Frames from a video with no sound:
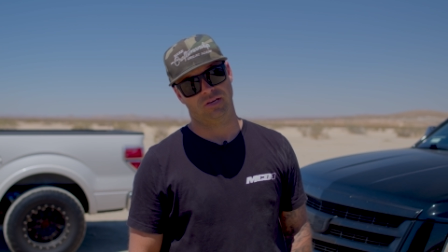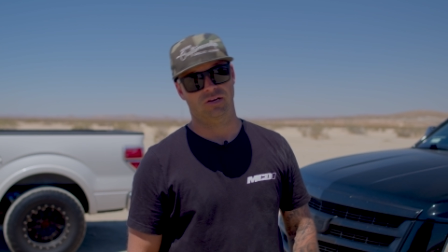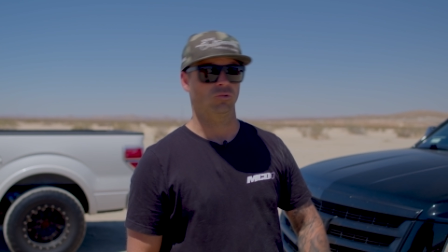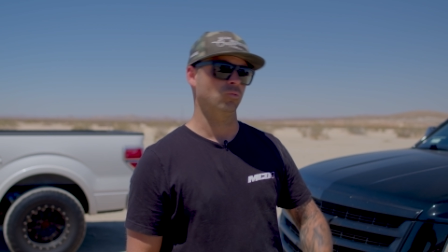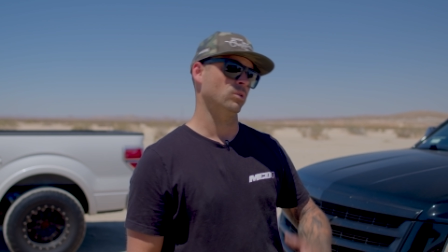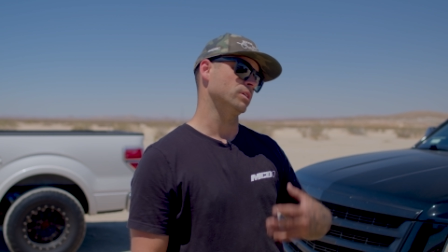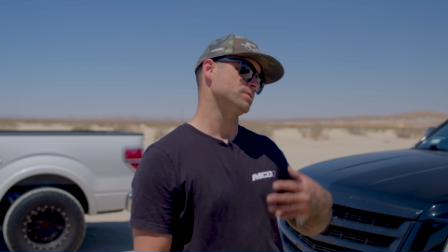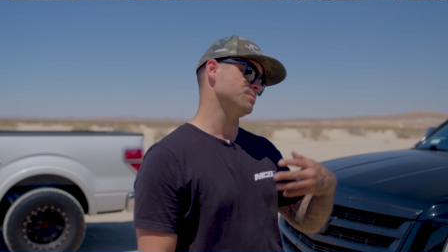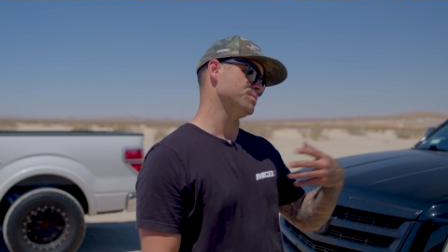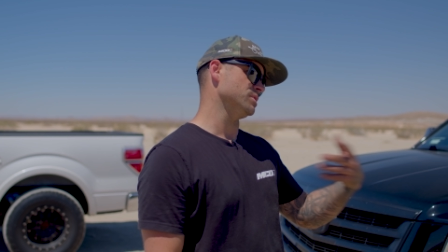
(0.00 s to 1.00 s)
I don't want
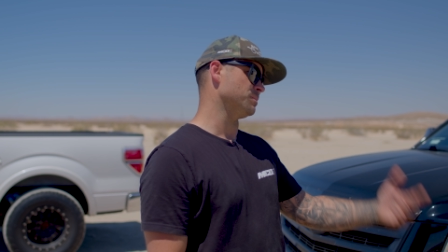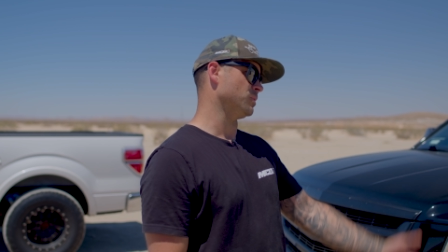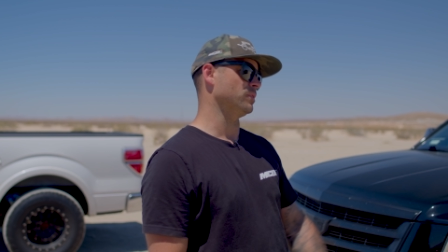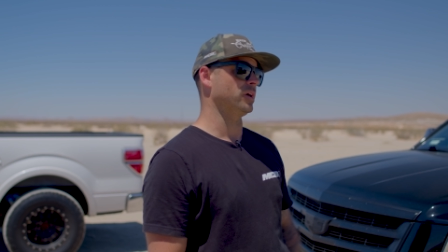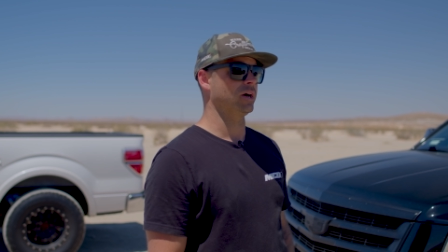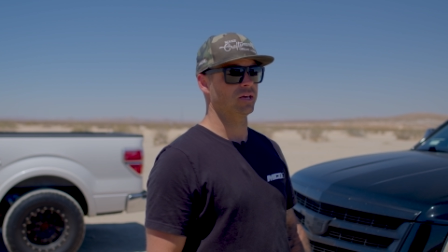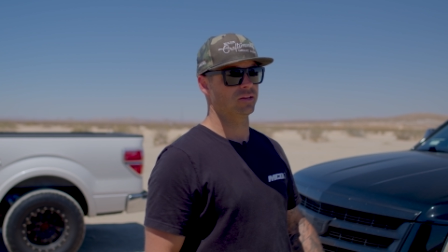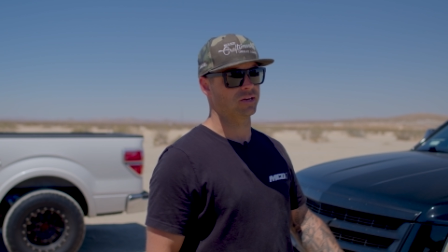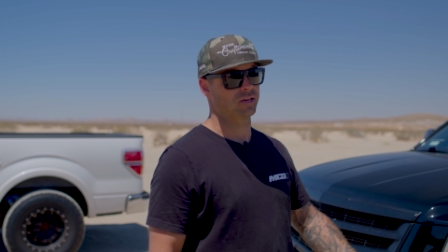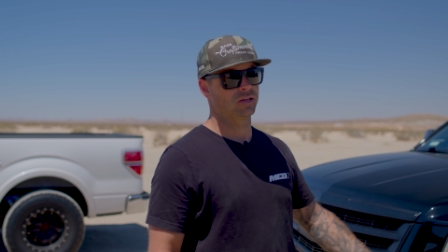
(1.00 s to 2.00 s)
us to be up all night
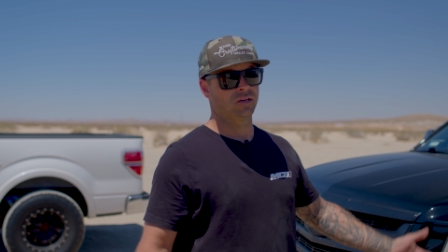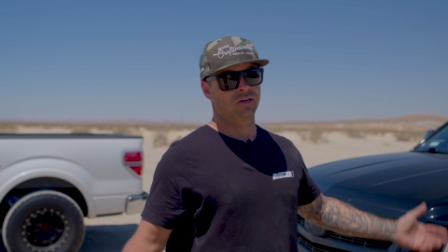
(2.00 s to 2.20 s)
and then